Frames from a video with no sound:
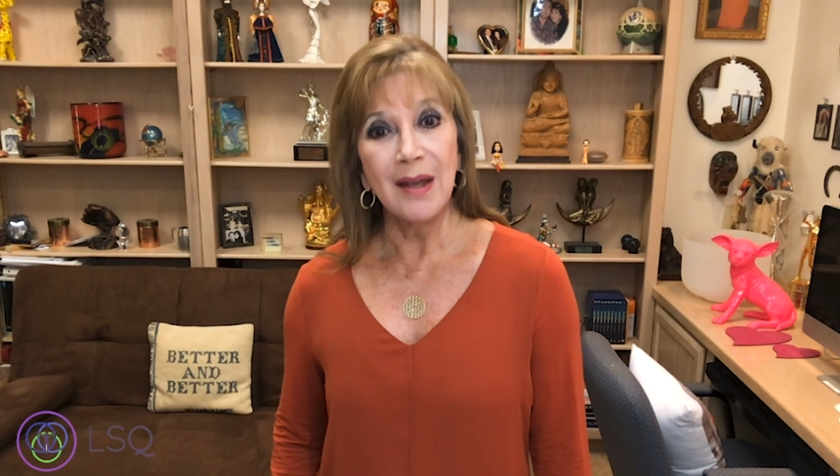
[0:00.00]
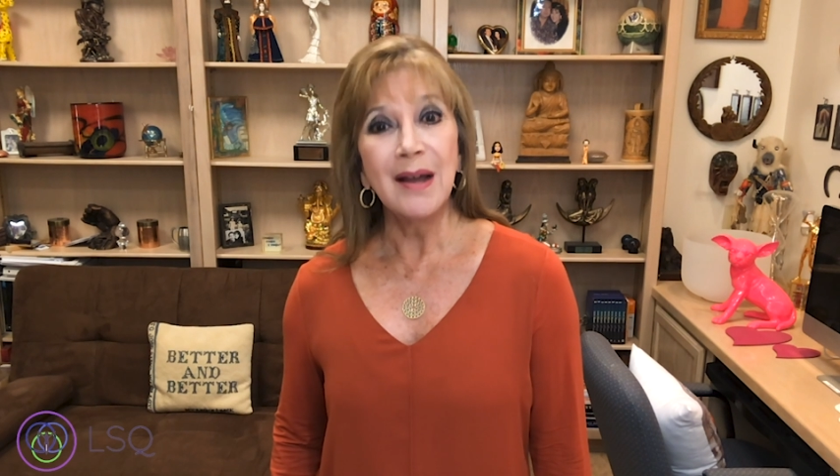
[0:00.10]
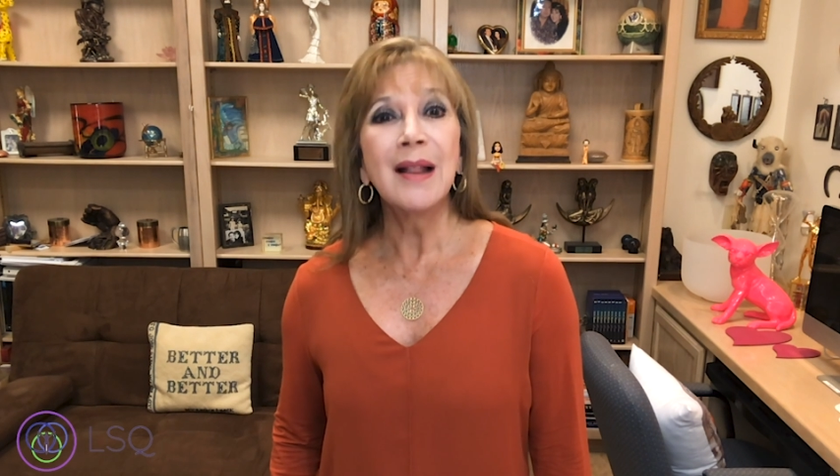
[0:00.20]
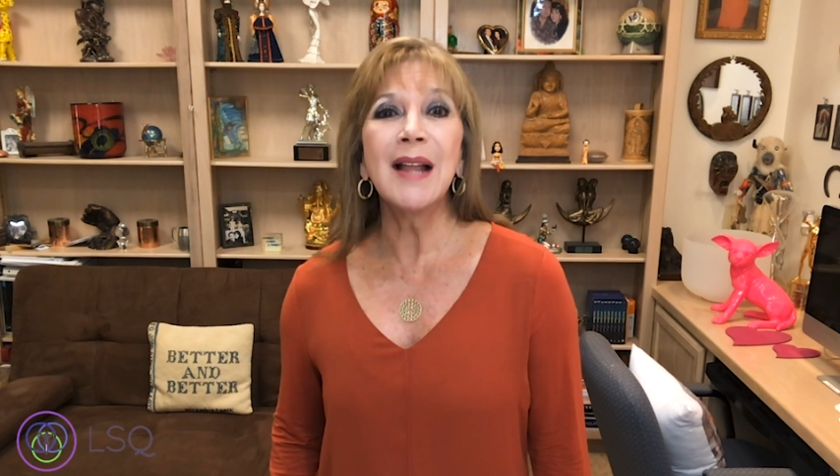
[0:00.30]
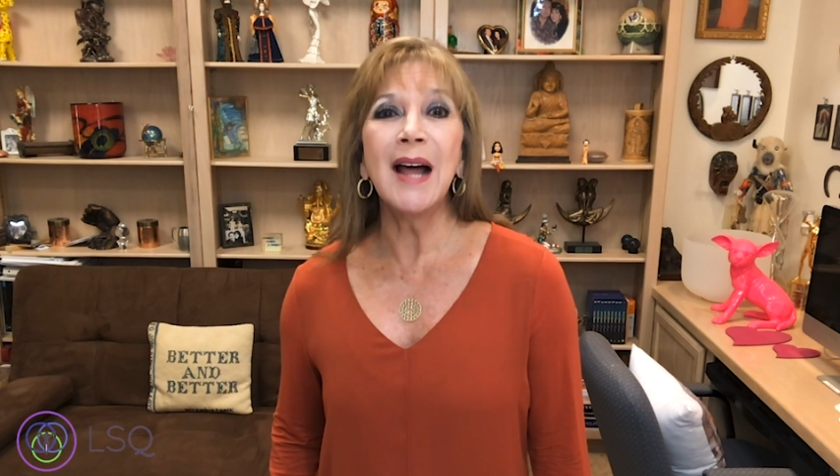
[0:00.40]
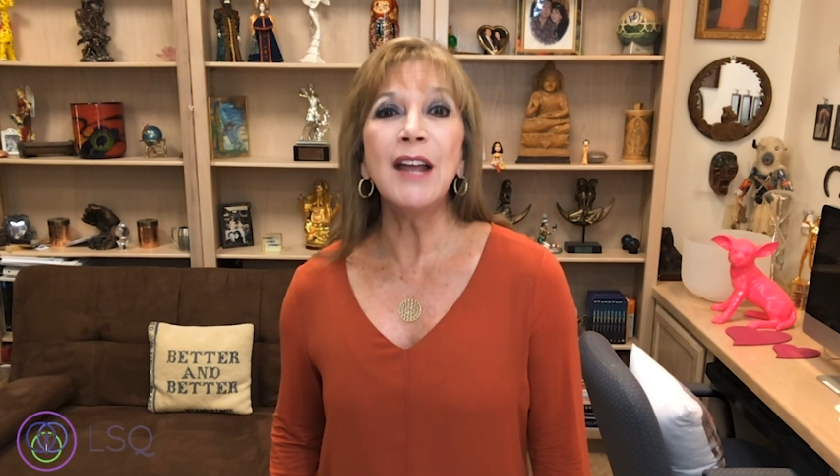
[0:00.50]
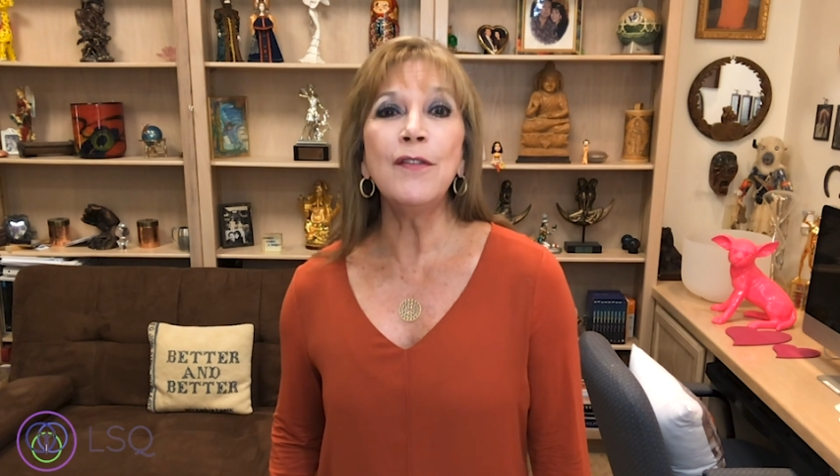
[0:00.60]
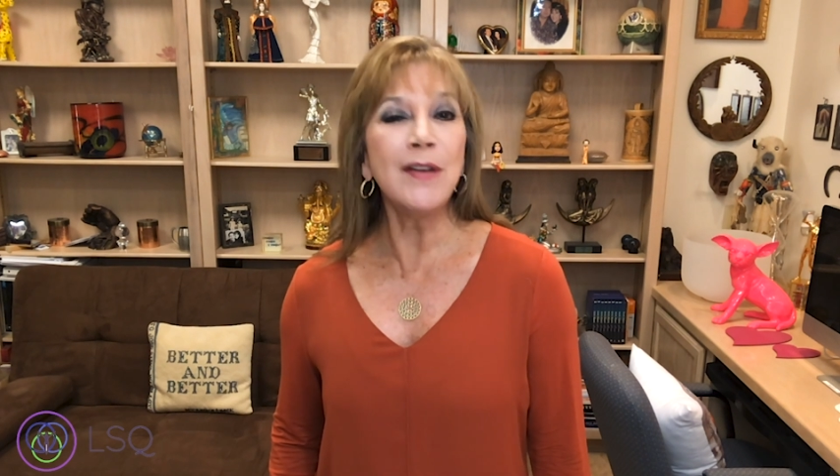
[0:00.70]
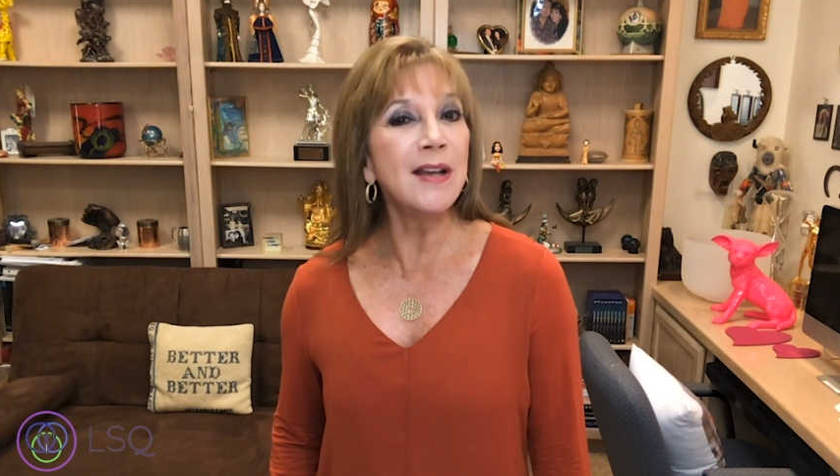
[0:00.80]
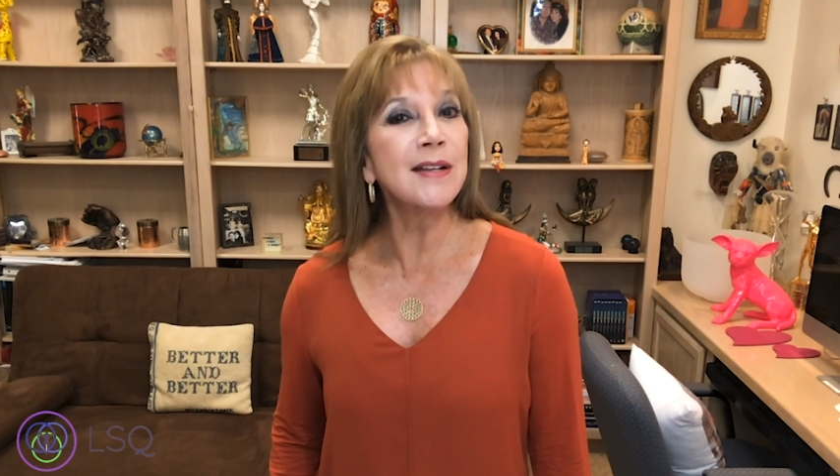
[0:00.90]
Life
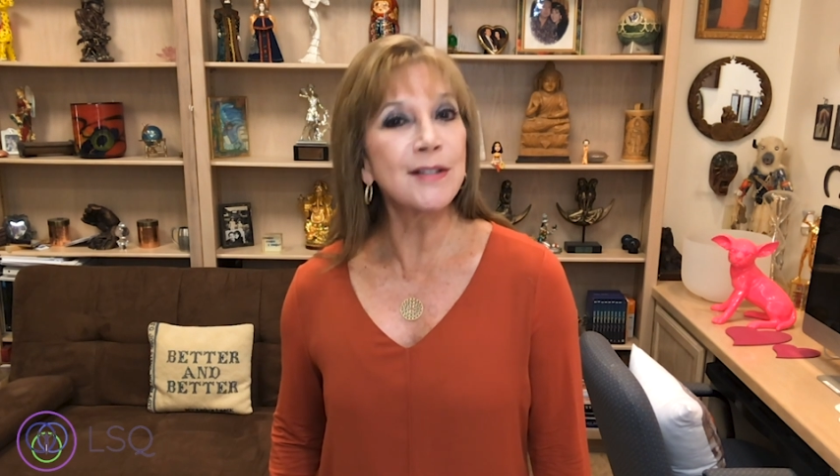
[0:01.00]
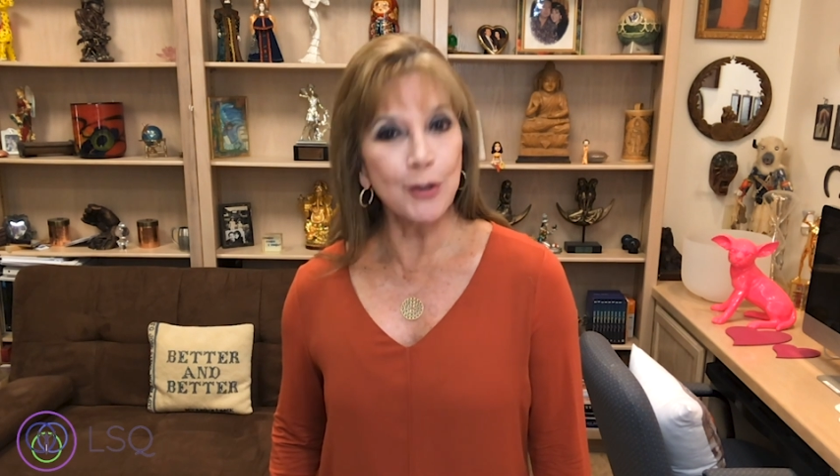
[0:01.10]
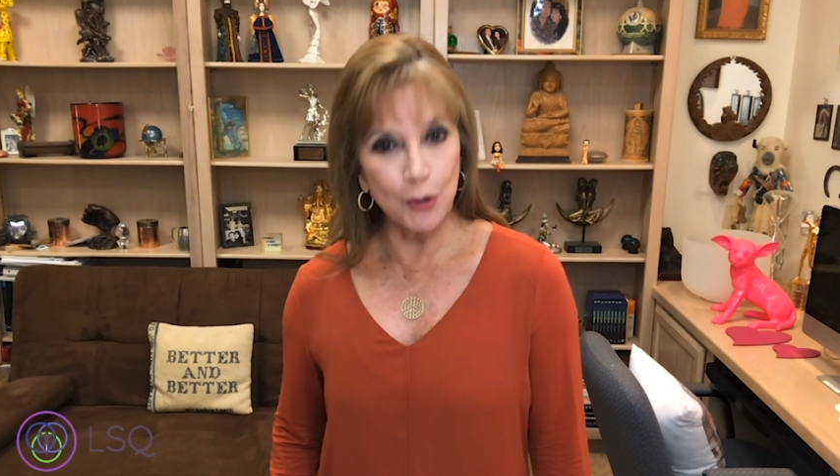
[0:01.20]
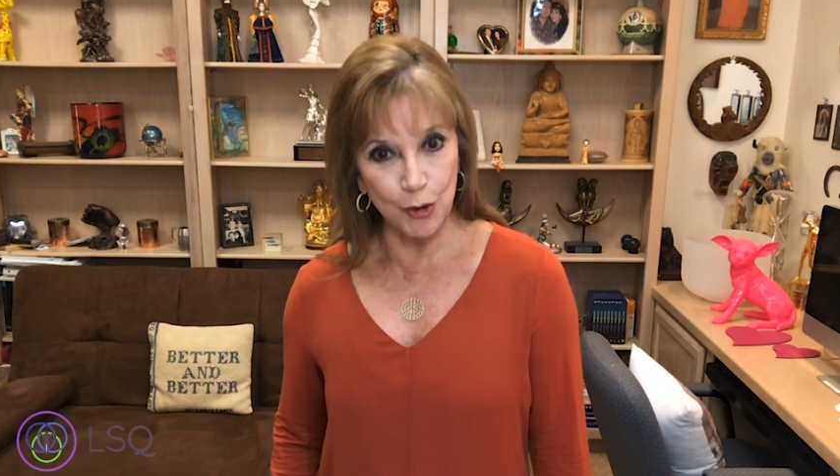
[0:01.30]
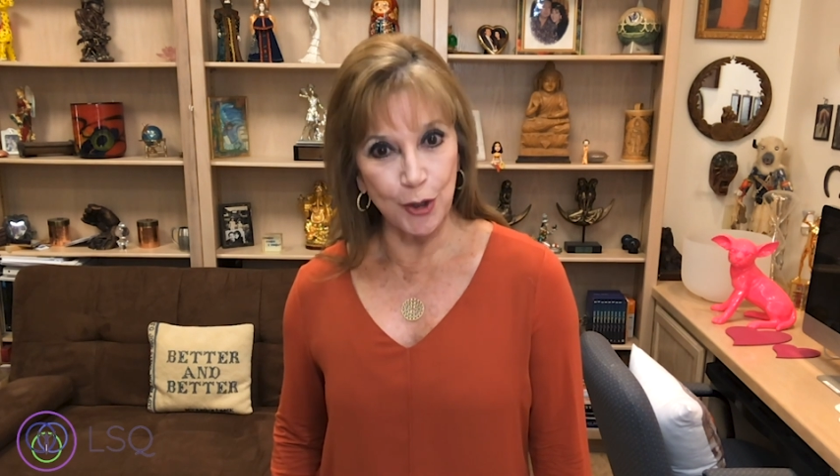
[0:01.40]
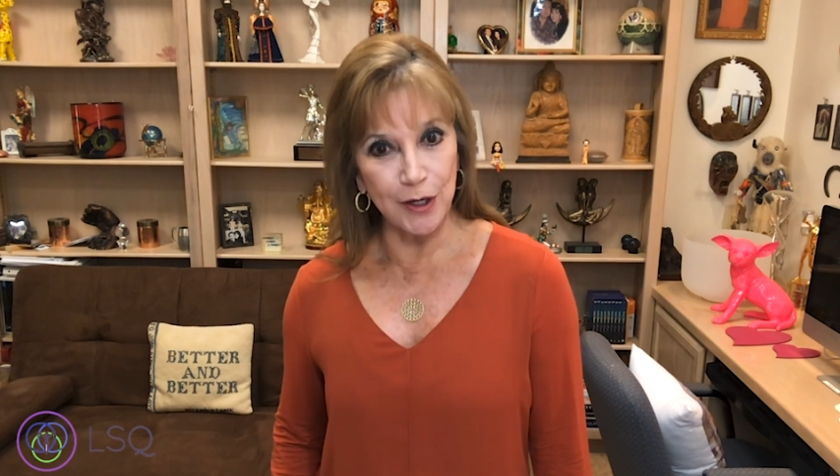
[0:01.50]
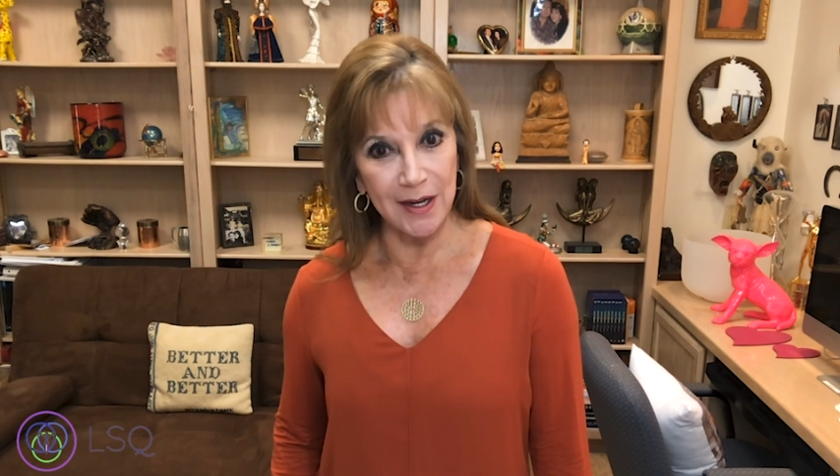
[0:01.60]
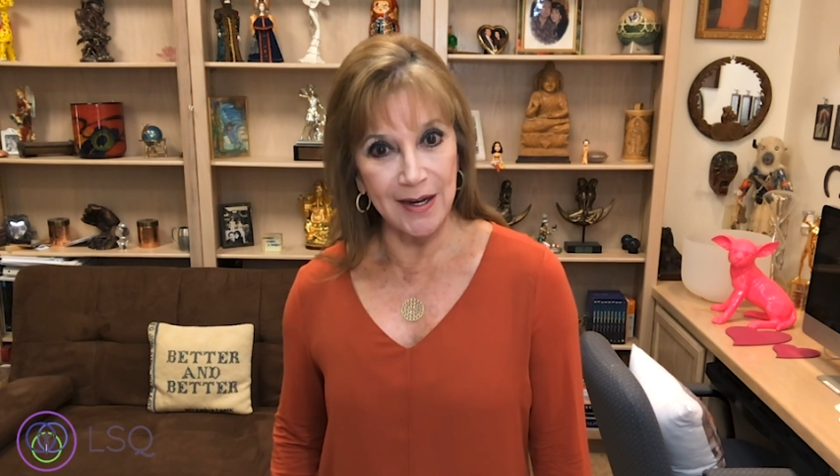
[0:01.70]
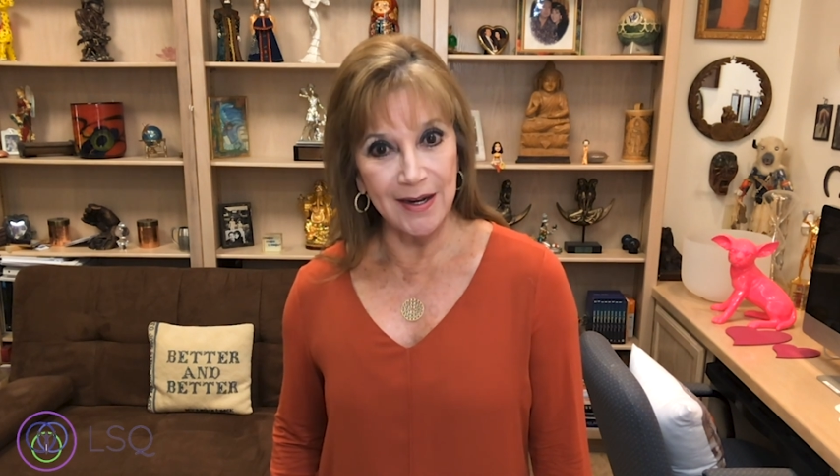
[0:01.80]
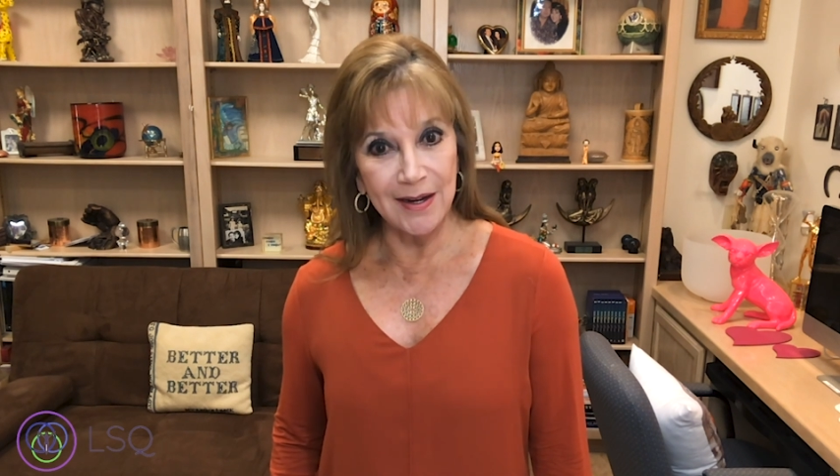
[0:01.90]
is a journey,